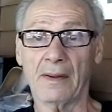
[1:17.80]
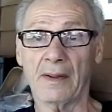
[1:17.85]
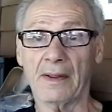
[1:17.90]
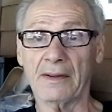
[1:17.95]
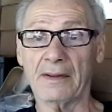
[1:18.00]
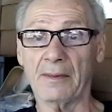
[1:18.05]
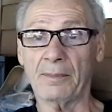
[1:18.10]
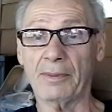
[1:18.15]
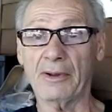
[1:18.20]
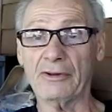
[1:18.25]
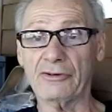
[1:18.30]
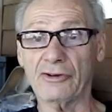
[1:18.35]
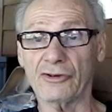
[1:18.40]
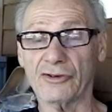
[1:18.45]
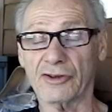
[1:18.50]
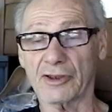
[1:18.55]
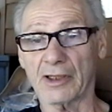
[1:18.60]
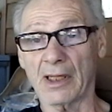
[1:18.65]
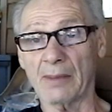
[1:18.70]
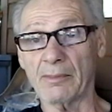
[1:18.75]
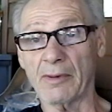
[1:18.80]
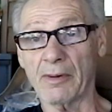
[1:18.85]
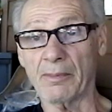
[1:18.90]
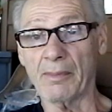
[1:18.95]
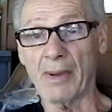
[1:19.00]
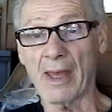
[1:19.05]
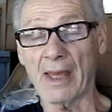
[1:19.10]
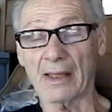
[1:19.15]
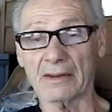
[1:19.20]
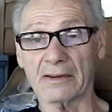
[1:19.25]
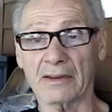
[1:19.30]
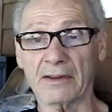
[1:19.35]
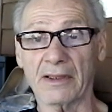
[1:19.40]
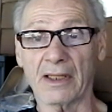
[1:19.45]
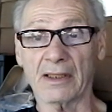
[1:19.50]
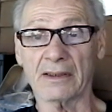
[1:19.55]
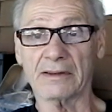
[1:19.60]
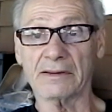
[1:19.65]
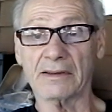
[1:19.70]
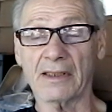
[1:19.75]
and the pigeons are coming back the
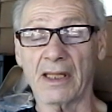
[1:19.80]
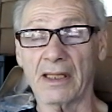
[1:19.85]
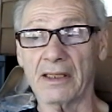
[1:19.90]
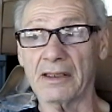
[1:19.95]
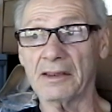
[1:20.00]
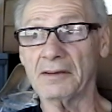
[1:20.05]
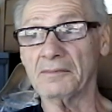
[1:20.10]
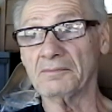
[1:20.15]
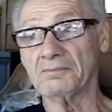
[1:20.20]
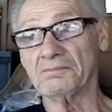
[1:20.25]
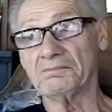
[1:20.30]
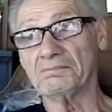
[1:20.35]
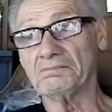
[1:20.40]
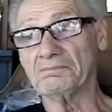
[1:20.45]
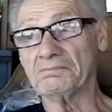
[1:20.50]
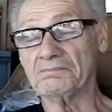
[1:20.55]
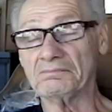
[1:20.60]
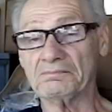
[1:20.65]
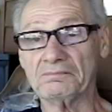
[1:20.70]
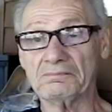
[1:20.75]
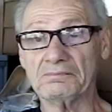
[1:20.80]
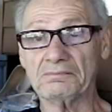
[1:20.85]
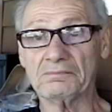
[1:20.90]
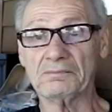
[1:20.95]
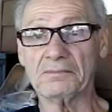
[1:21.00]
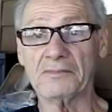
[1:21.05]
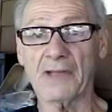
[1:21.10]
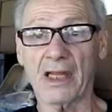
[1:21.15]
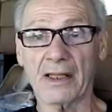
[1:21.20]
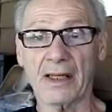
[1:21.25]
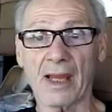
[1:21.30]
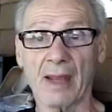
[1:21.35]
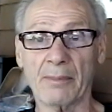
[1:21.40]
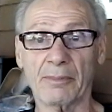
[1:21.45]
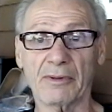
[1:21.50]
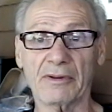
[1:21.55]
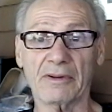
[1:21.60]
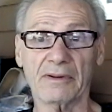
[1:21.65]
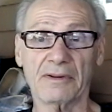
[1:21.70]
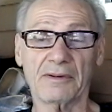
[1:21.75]
next day, that
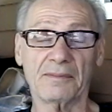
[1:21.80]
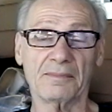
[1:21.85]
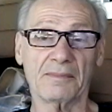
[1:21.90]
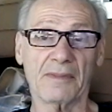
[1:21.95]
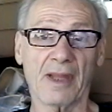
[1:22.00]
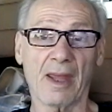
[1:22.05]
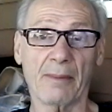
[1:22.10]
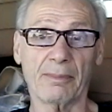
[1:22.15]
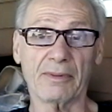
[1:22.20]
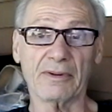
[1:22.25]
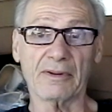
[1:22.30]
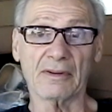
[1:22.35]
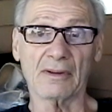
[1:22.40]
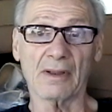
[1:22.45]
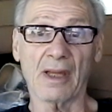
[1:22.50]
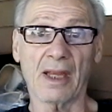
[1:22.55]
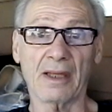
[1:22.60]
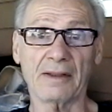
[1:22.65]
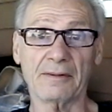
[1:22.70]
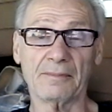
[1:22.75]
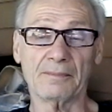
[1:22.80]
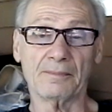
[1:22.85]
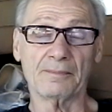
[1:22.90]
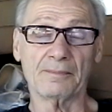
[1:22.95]
happens. Happens a lot.